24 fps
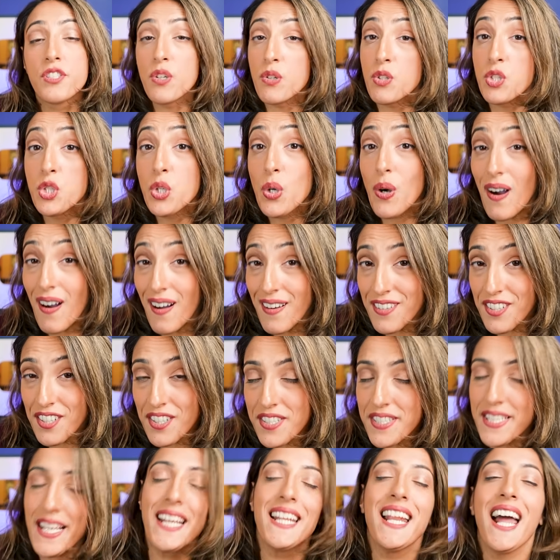So to
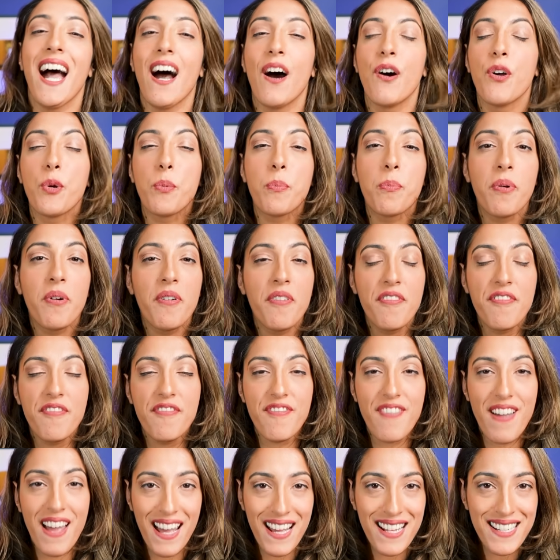understand how to
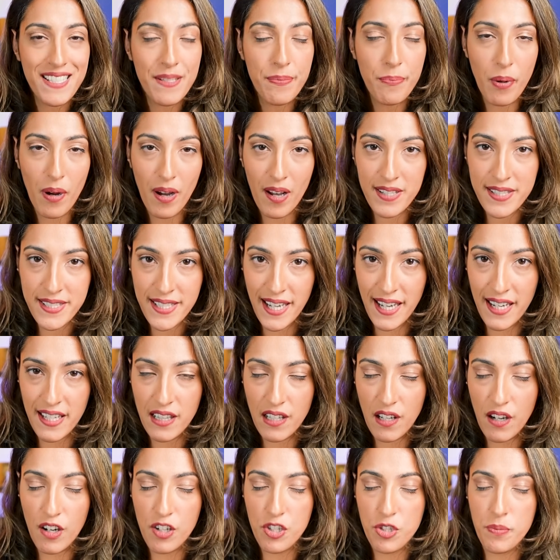prevent prostate
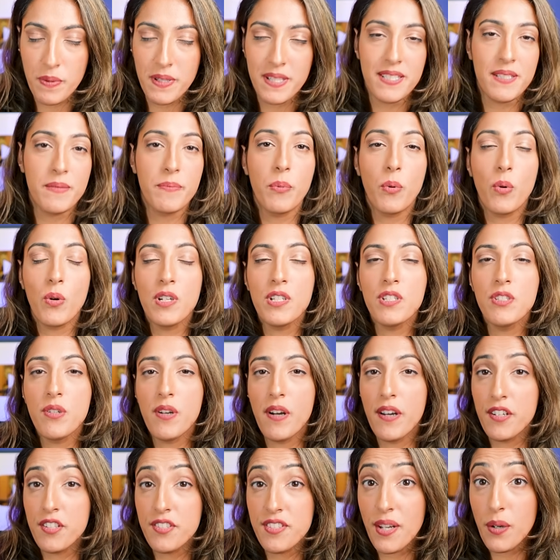enlargement, it's important to
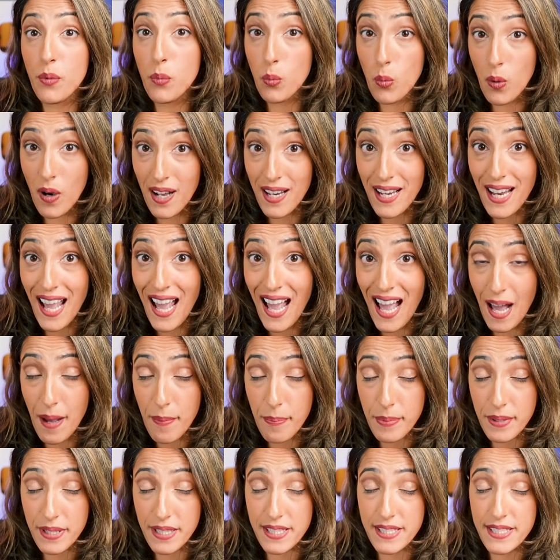understand what
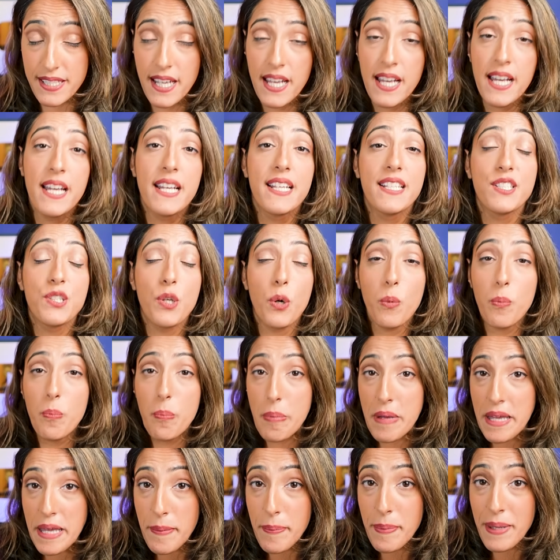happens. So
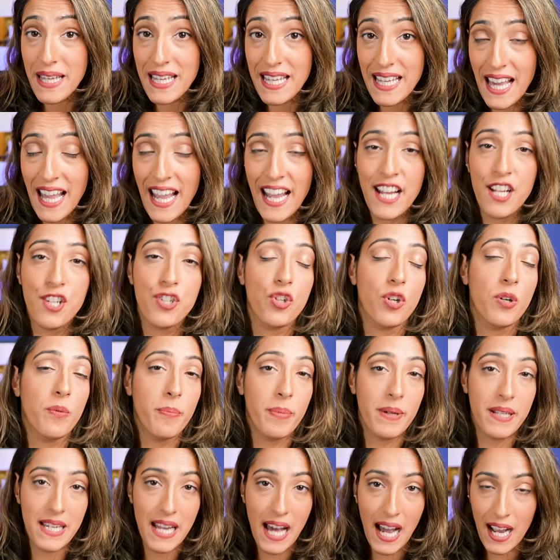B P H, or
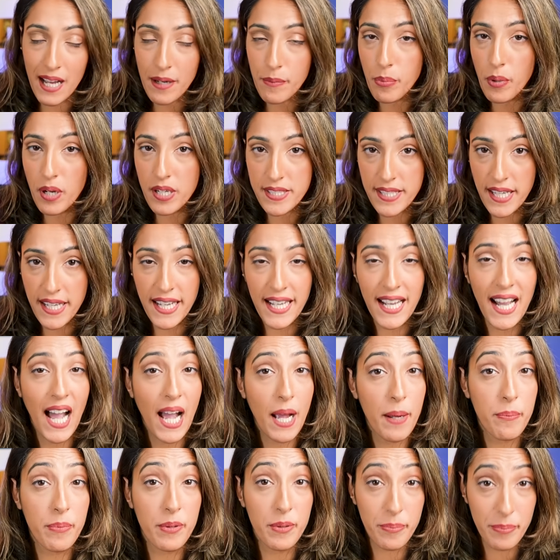benign prostatic
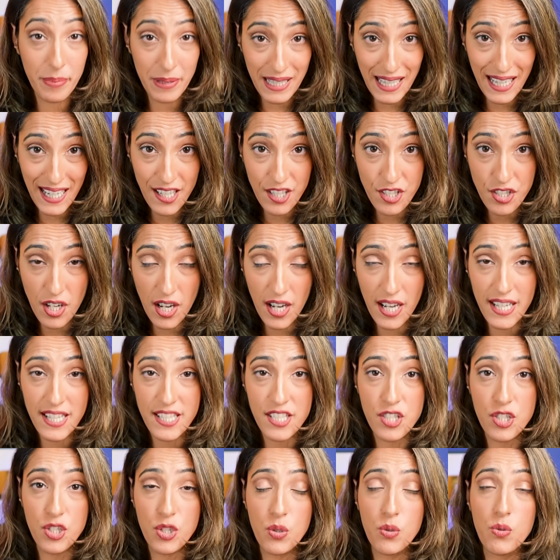hyperplasia,
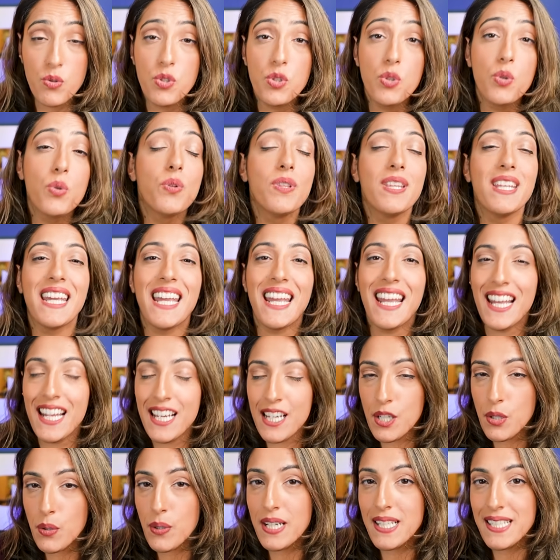is due to the
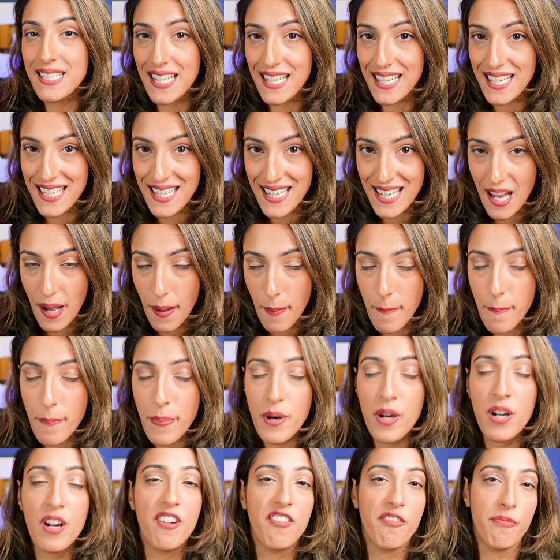increase in
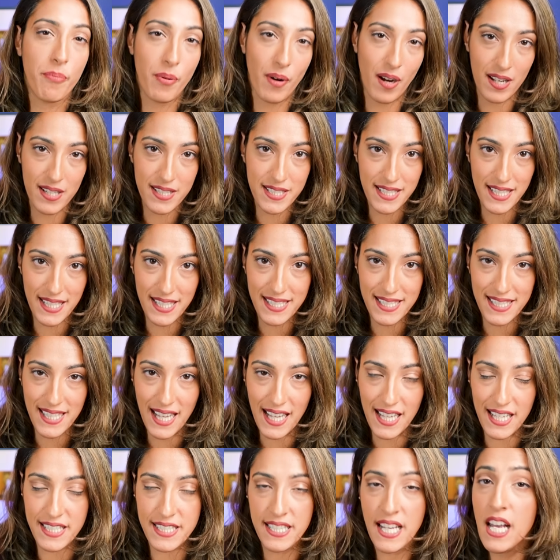number of prostate
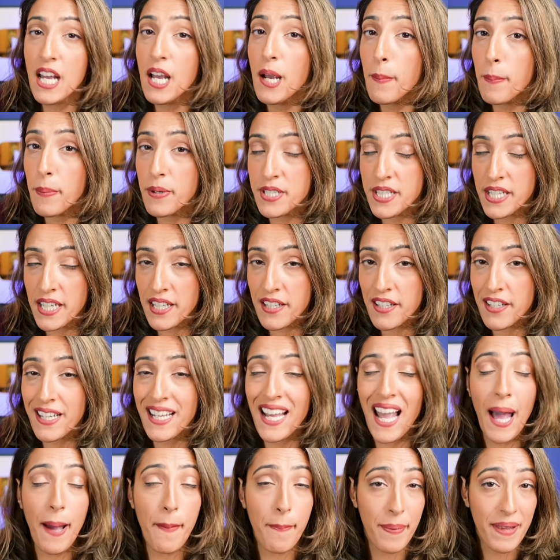cells,
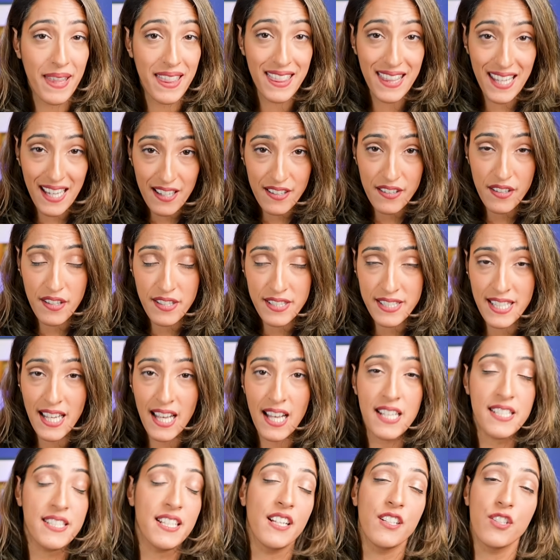particularly epithelial
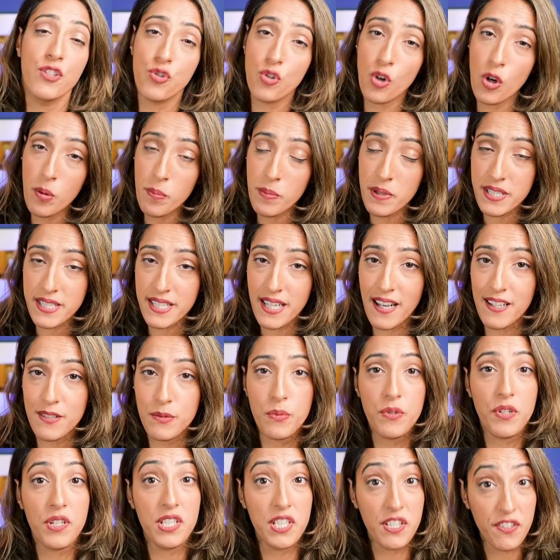cells and stromal cells,
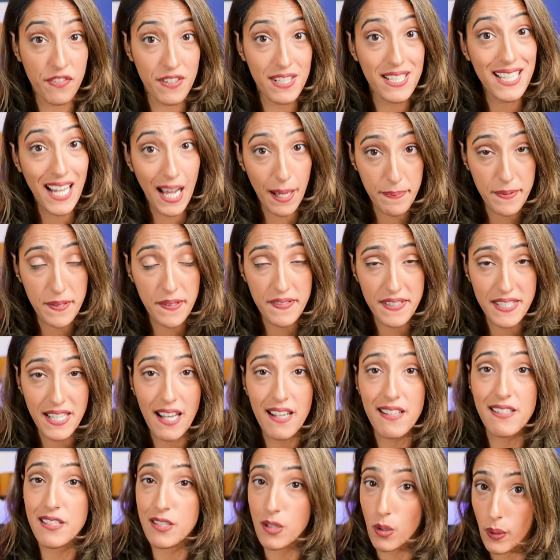which are different types of
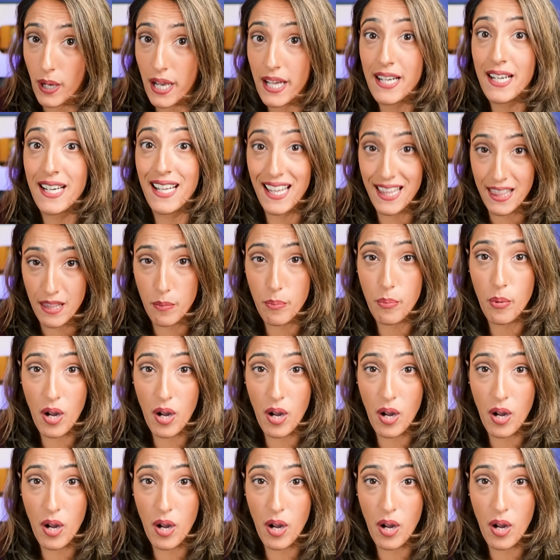cells located in the